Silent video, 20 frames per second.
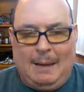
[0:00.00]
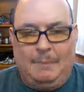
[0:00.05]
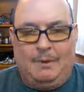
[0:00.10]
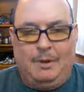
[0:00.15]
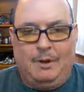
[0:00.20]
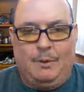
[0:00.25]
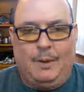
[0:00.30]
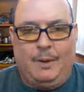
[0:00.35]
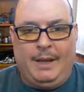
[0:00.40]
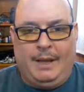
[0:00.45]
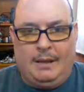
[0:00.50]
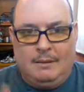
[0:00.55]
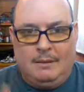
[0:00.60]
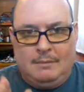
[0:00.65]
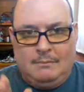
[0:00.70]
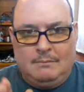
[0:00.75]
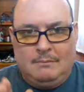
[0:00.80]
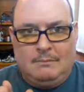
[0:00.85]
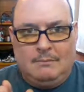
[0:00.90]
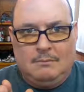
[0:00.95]
I'm doing
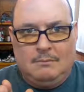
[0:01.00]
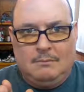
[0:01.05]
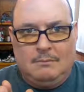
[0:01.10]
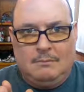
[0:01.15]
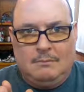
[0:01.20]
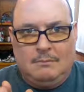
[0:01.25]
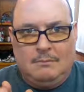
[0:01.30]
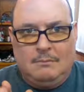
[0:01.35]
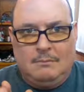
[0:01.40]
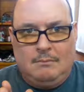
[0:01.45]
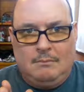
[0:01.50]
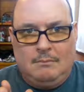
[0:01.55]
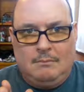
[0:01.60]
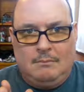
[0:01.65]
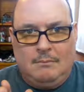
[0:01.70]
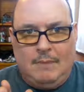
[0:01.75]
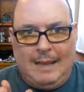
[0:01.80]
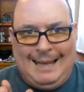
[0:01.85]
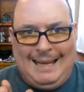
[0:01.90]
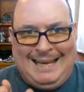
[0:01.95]

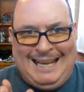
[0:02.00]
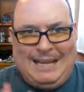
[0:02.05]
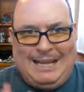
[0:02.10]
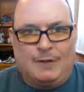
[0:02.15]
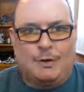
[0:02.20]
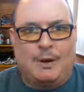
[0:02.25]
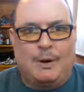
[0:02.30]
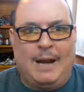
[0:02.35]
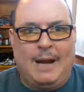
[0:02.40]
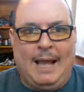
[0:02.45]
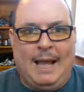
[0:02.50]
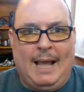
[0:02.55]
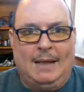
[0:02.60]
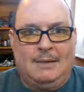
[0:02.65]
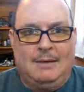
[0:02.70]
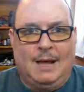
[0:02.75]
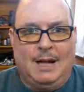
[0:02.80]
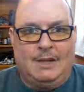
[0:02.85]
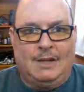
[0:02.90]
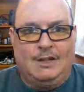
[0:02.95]
an intranet
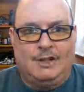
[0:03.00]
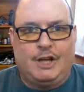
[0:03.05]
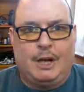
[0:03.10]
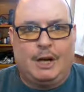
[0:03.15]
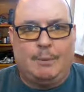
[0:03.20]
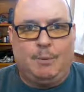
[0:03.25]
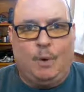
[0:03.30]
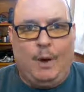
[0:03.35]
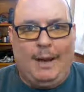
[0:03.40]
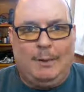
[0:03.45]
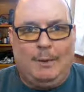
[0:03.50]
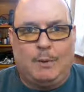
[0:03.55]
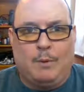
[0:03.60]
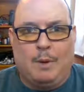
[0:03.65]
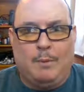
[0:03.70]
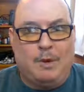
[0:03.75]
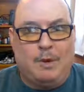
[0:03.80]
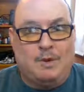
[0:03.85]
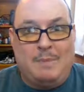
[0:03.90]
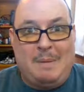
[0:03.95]
on SharePoint where
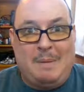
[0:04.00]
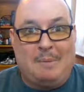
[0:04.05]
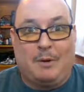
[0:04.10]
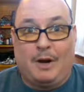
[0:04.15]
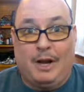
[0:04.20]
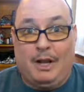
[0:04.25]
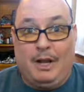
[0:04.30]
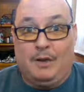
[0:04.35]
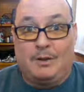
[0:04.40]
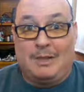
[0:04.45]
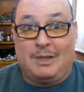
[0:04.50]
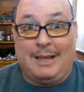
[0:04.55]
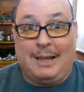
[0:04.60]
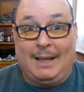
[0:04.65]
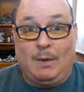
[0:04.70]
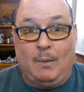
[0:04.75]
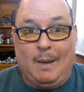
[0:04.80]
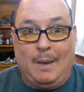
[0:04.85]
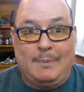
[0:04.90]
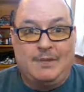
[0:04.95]
most people are going to use it
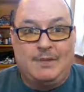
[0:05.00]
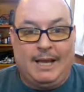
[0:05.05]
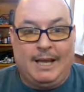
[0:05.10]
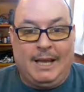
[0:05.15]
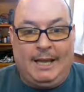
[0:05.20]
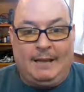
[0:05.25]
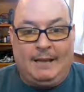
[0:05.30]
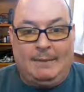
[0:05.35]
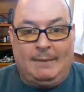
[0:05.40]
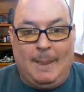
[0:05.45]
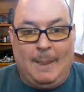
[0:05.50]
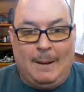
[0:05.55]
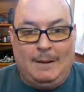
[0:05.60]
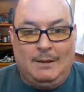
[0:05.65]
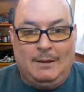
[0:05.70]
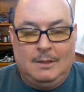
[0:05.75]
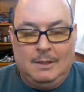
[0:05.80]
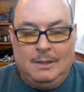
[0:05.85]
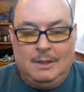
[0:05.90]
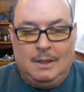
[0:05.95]
like a website,
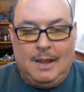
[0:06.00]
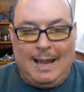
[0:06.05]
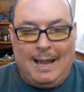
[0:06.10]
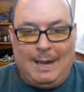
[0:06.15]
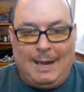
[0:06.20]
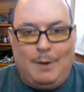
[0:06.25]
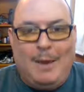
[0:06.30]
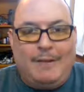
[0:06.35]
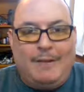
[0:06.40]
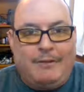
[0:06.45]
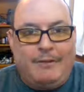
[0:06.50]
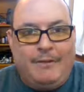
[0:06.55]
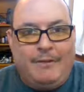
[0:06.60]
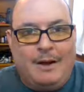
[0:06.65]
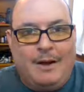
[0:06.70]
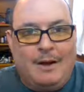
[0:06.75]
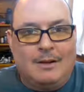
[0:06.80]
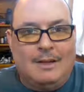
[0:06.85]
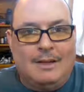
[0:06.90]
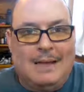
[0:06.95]
I don't have to
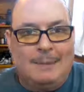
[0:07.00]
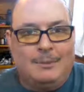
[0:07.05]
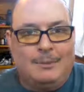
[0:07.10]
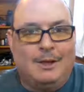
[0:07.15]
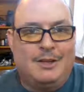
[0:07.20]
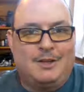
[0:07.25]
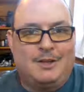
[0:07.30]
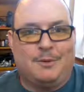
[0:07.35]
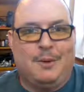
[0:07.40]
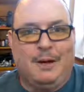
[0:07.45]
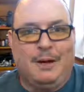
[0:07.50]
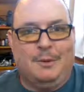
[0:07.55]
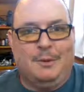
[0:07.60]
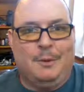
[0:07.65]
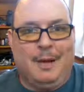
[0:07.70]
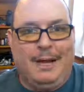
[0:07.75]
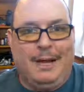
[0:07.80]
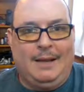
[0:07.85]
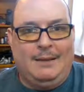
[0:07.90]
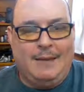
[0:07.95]
figure out collaboration right
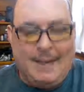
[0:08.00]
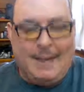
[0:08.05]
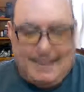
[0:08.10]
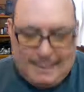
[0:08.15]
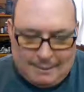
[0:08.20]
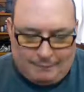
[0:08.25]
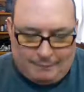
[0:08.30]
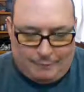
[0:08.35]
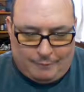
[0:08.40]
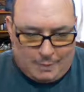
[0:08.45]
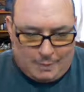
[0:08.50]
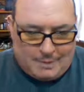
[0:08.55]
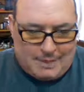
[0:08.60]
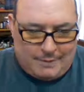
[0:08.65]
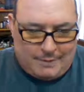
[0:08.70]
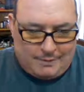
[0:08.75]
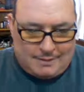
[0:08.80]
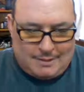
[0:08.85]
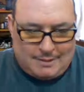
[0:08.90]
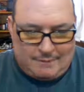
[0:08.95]
away. I need to focus
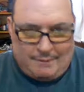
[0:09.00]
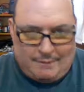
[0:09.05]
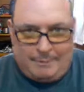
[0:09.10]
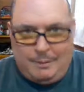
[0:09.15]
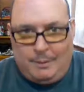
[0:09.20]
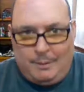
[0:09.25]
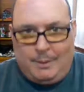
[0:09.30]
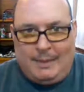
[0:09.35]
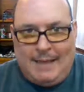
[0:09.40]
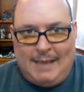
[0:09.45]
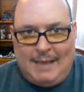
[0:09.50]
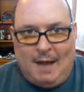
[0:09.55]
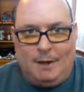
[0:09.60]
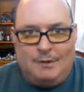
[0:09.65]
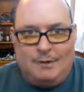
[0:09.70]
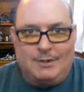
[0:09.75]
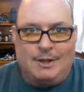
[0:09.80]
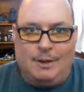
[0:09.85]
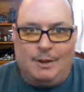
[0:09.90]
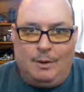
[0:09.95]
on the stuff I'm doing
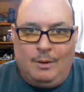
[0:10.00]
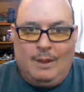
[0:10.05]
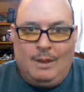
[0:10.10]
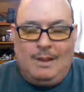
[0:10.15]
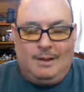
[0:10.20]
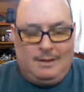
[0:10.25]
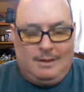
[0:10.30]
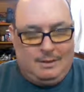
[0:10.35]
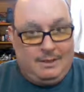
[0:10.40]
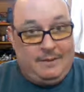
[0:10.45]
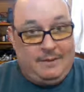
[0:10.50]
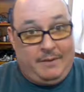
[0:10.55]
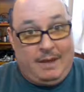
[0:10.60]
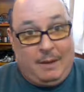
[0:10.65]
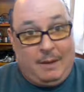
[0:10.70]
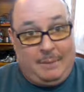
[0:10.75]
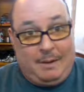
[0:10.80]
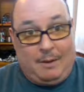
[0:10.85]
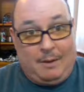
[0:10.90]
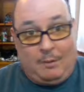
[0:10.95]
now. So
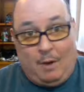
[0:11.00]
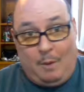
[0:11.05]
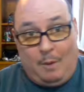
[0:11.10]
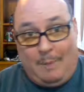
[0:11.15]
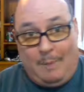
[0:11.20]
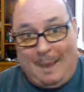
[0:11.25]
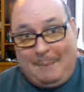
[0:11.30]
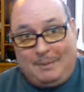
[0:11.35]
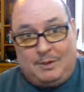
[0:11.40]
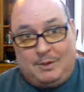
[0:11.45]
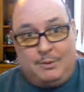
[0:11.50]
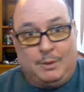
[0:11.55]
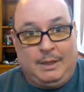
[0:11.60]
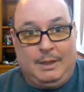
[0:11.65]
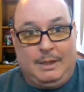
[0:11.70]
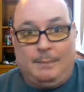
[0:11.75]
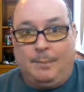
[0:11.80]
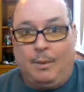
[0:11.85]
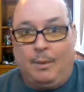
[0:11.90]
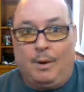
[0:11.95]
developing a roadmap is
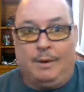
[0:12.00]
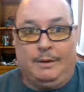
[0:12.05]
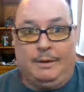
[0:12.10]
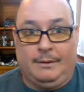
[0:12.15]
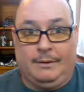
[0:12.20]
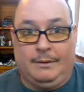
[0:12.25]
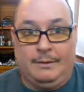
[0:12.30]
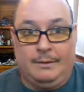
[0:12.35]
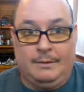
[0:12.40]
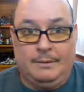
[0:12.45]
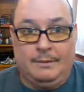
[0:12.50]
really important.